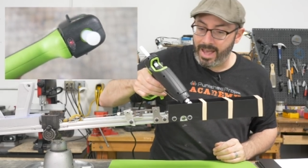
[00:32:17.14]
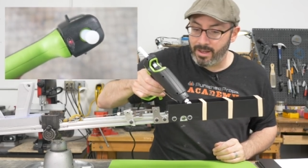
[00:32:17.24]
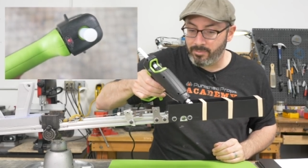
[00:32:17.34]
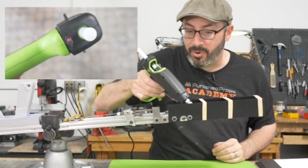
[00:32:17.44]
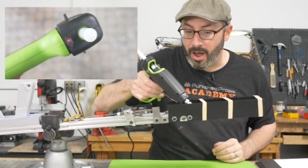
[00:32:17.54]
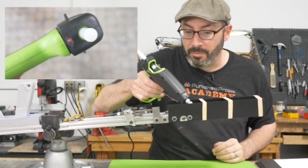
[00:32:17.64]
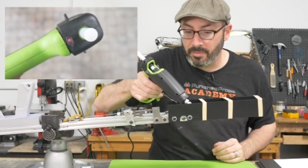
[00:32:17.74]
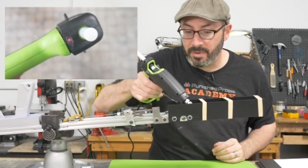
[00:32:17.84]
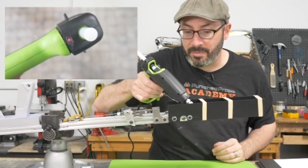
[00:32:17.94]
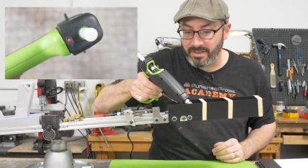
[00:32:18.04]
And
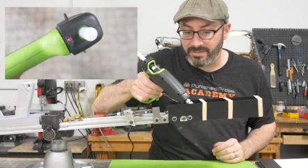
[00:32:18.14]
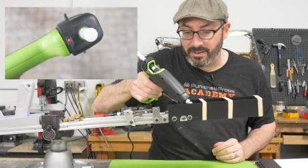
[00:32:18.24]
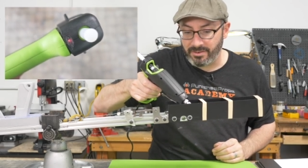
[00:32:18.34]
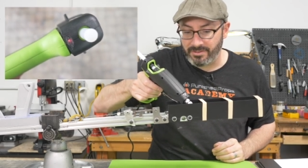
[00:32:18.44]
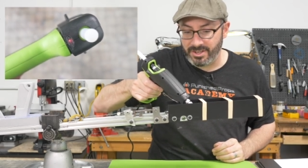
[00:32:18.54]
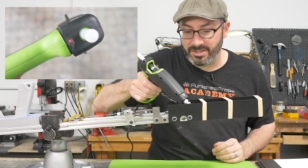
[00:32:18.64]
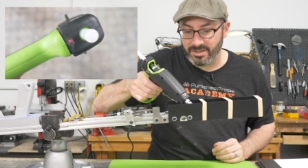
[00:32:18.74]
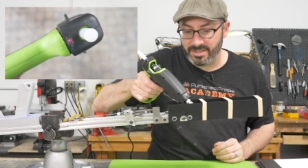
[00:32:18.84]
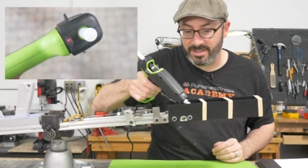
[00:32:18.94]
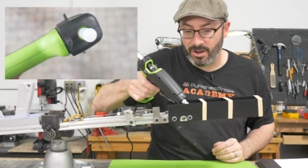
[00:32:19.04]
probably my favorite
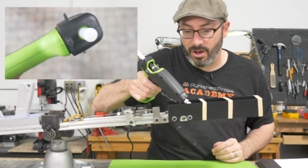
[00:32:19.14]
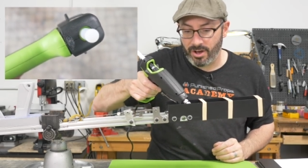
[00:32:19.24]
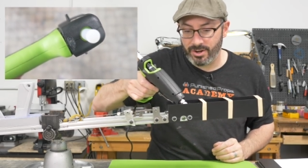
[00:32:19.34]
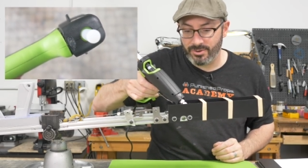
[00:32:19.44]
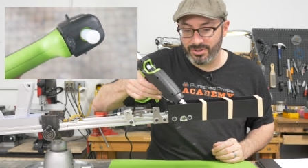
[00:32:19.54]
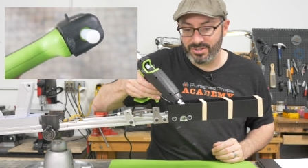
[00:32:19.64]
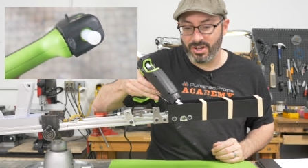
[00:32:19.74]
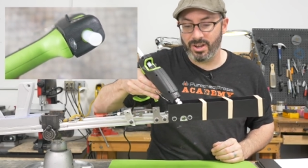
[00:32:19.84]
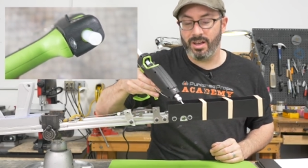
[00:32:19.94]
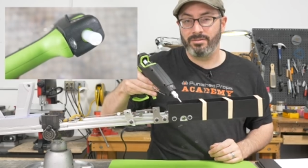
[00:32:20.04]
feature is an auto
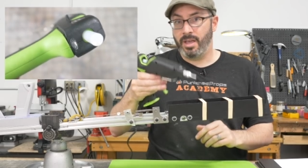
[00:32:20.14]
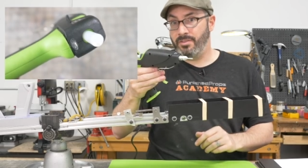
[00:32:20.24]
shut off.